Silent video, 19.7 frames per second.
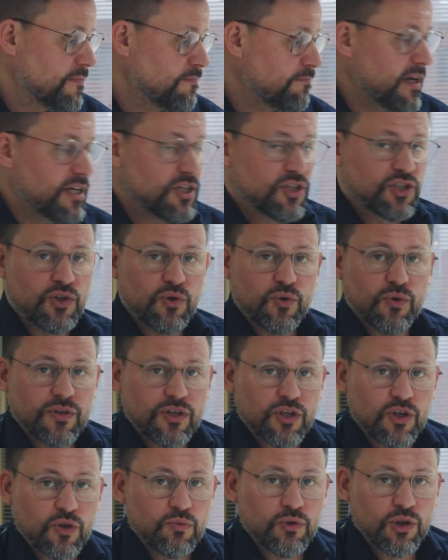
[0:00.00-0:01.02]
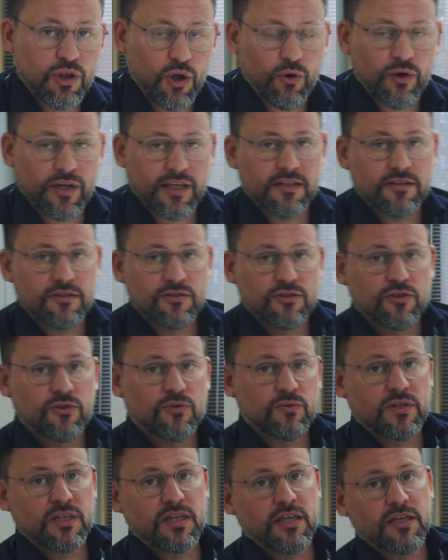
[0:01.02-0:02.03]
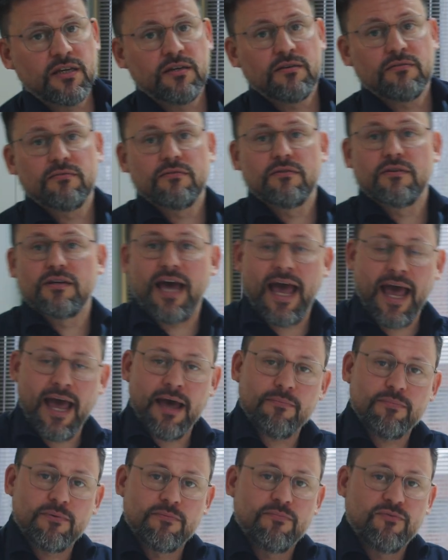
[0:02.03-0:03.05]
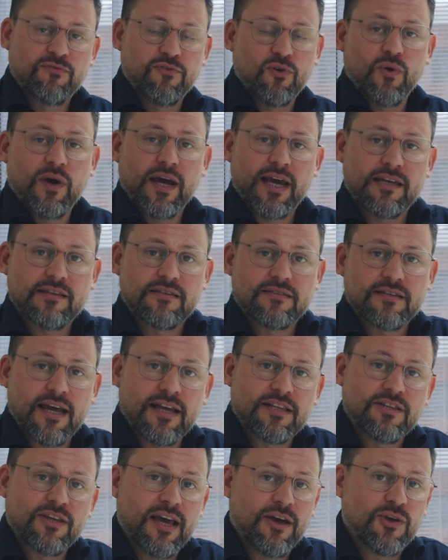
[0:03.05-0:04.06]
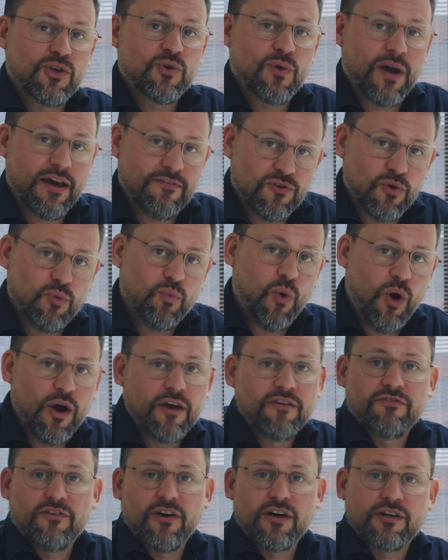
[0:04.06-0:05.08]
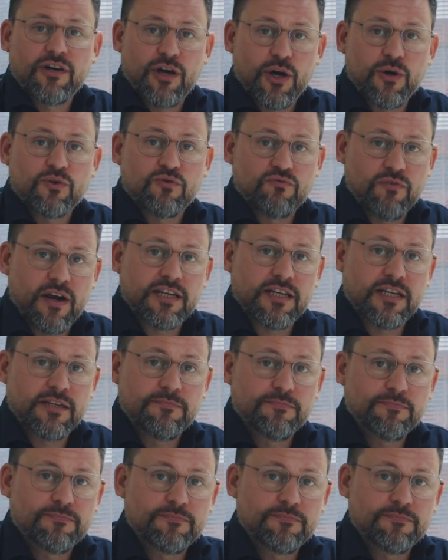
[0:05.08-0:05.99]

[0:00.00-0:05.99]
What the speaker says: Make sure that you log into the app beforehand and you have your Wi-Fi code ready.